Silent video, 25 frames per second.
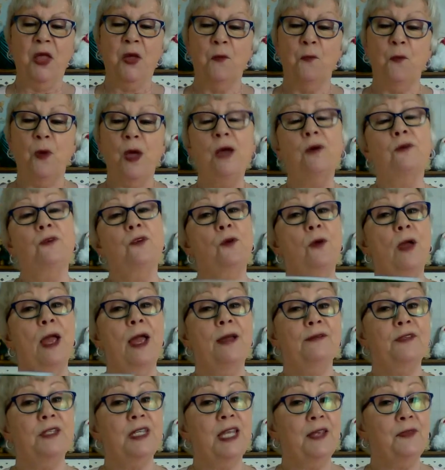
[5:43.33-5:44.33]
Well, you'll
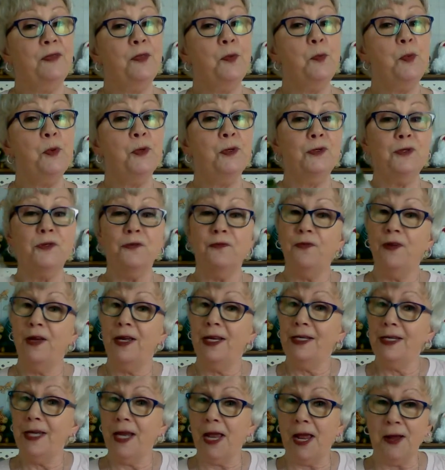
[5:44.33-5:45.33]
have to get the book to
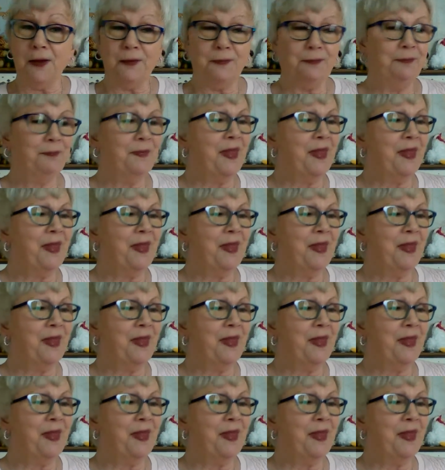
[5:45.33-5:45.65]
find out.